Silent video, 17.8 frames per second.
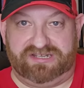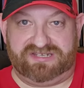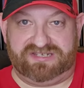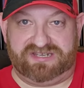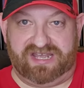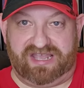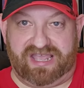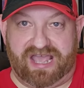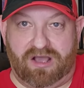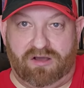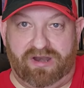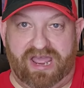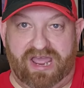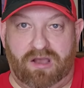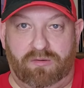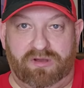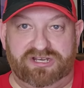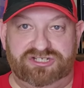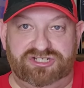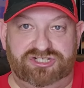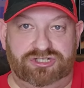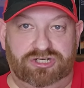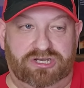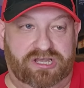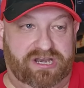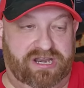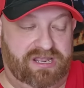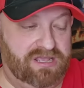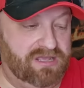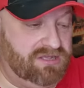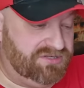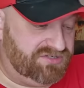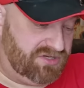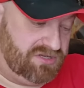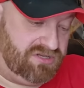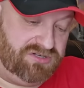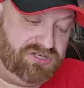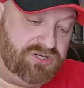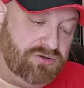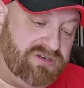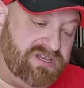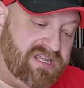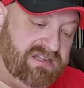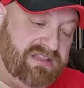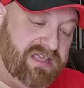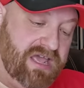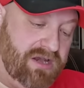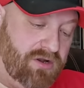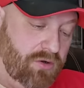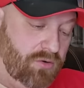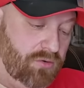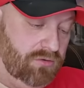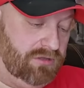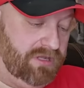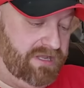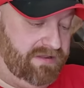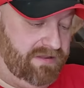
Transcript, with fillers: stick out how it should. So you do need that hole